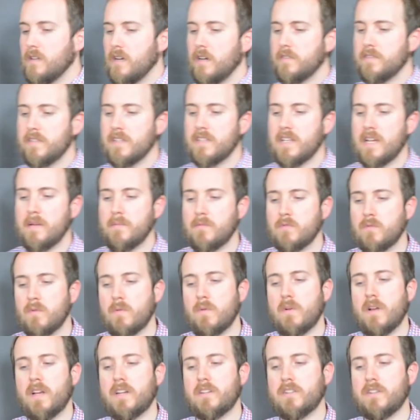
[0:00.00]
oftentimes what
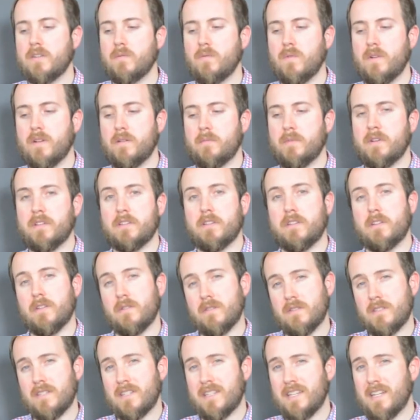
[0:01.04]
we'll actually want to be able to do
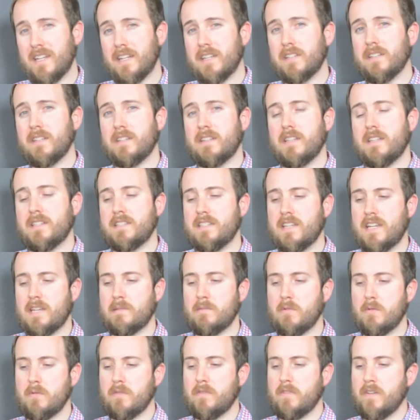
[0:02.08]
is to calculate that
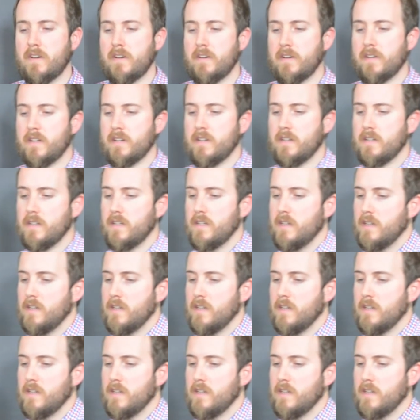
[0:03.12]
second moment of area